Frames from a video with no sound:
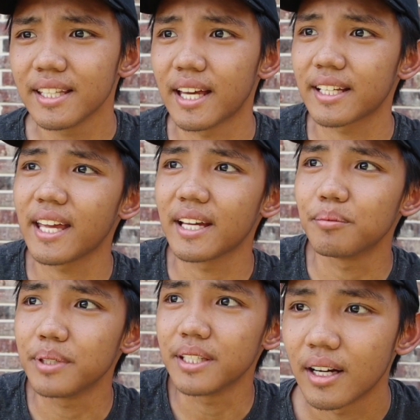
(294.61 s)
that can
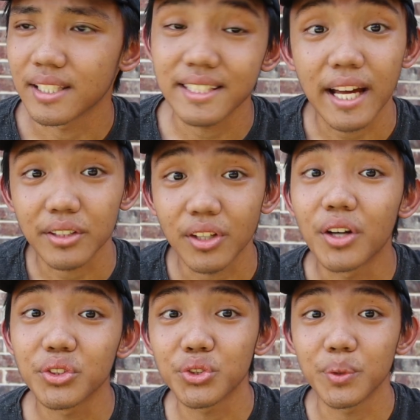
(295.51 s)
be stacked
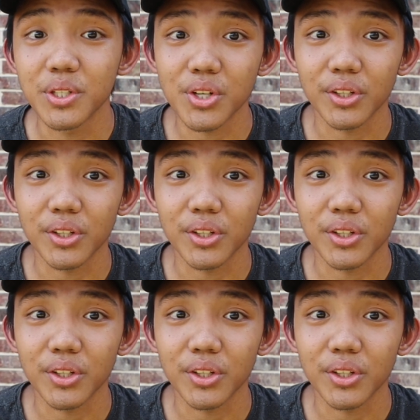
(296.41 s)
onto each